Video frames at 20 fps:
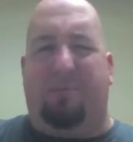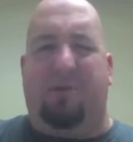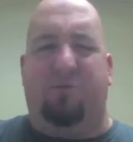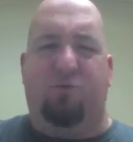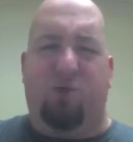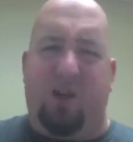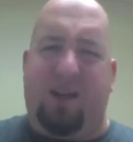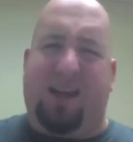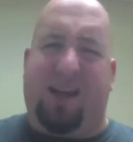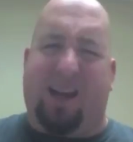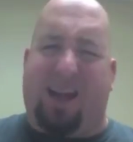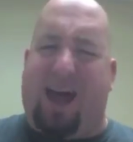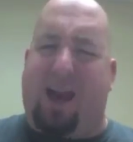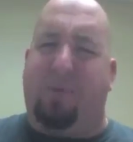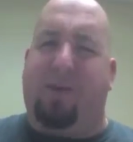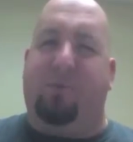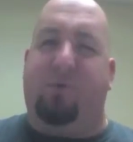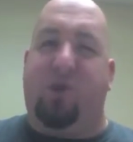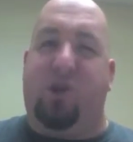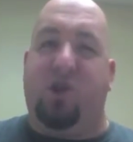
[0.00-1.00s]
But really, a lot
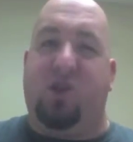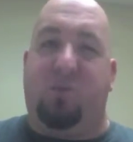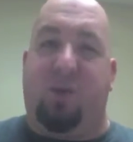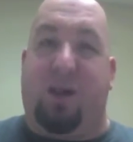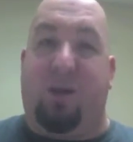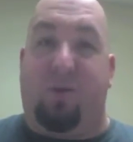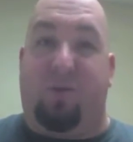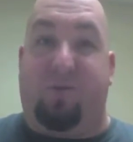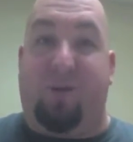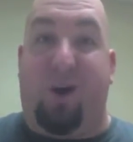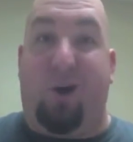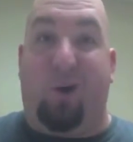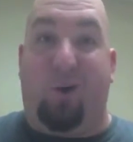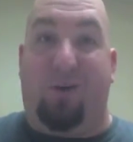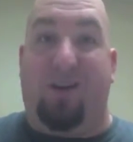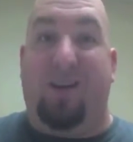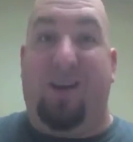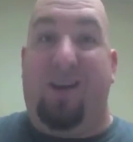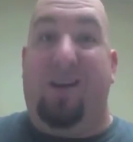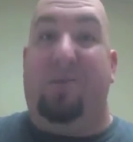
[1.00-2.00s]
of people use them on their
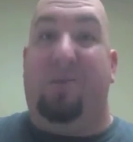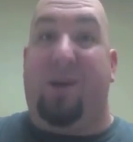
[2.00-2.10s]
phone